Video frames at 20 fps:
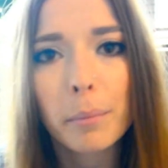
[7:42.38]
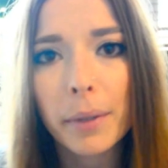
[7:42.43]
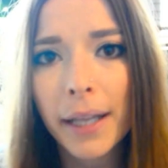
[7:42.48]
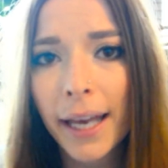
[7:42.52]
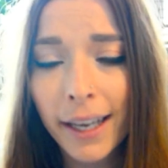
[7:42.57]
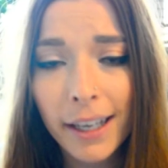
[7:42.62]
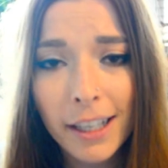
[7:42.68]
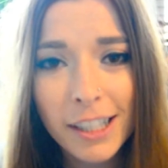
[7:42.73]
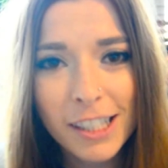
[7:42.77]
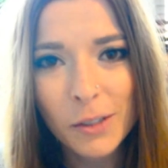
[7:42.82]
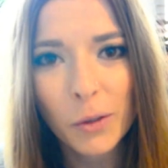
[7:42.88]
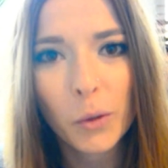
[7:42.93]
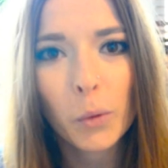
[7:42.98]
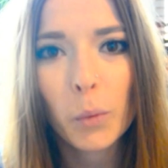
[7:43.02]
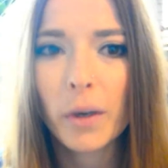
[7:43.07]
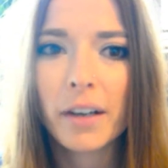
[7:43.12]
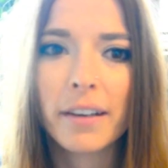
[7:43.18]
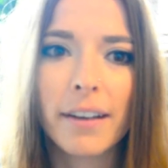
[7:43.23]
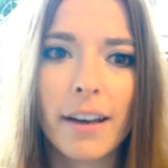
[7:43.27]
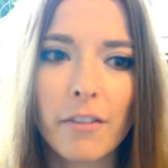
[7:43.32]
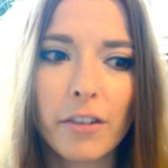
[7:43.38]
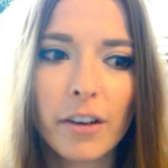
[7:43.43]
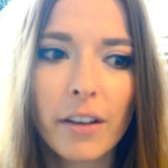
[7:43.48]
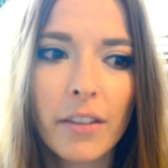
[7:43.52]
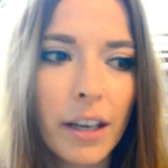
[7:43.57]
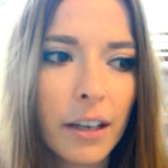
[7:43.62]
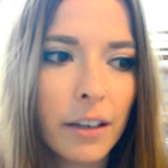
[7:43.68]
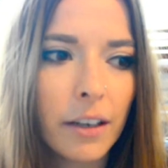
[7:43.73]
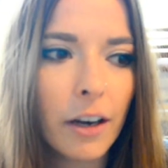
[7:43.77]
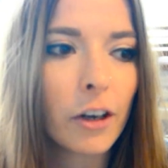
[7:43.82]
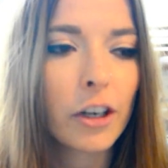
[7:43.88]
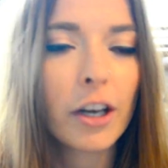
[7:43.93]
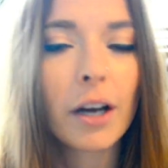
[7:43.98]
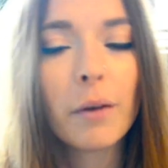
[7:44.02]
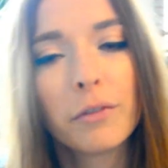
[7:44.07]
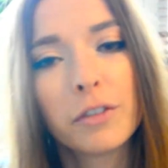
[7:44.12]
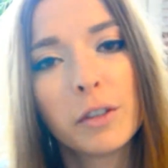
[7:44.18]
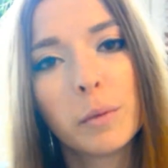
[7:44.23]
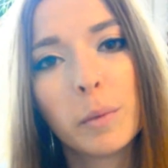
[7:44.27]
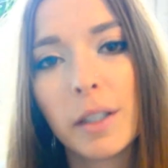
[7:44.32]
blankets or whatever that are
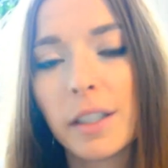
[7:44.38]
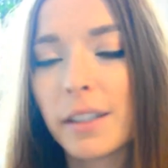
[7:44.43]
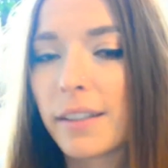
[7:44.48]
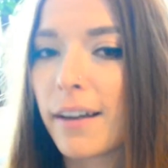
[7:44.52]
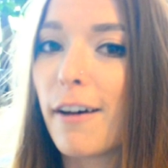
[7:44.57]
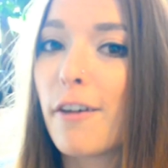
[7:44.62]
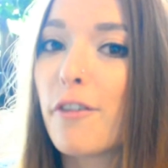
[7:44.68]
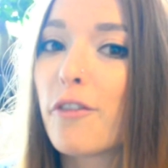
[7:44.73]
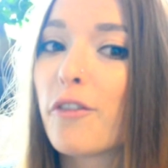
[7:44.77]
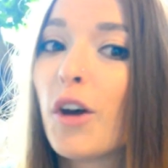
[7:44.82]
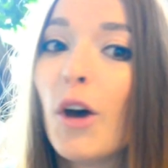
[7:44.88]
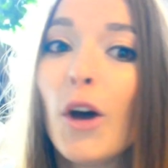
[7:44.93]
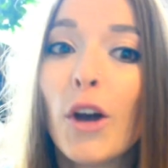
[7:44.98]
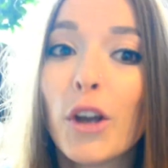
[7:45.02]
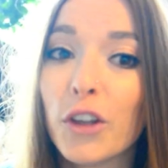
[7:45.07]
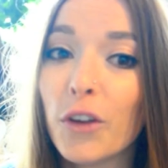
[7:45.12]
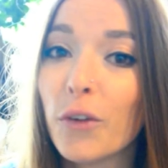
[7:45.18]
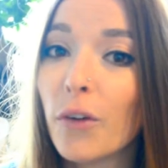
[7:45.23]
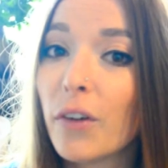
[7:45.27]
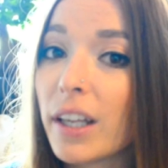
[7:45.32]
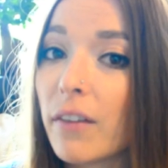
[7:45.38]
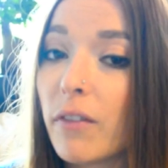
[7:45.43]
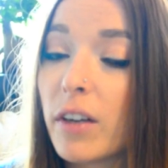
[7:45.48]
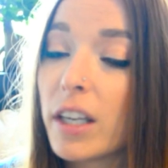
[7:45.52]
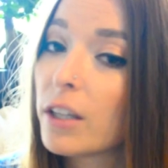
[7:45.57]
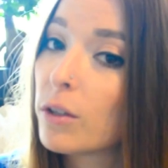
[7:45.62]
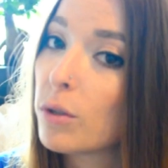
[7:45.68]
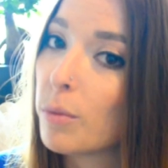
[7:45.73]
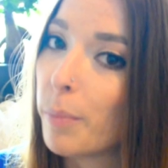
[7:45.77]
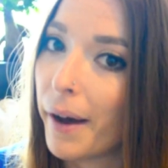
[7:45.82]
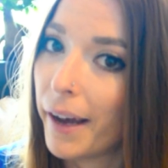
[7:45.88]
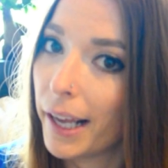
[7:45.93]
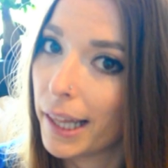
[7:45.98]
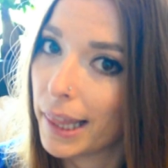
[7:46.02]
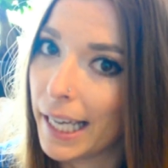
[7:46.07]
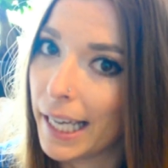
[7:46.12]
comfortable enough, you don't even need to buy